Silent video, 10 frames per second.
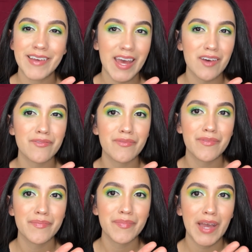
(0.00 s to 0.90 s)

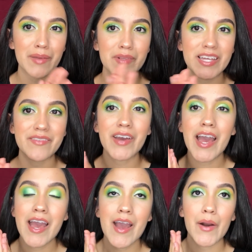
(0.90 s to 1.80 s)
I believe,
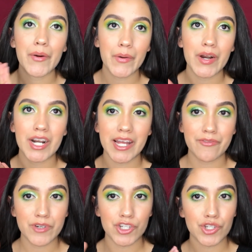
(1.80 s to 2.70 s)
or
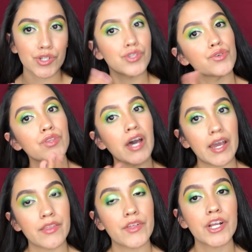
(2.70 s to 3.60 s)
if we should do the
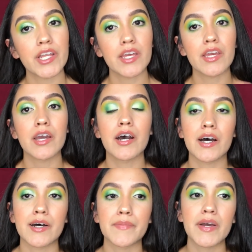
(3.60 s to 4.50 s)

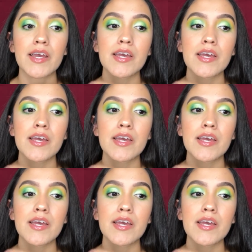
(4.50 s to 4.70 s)
I-30.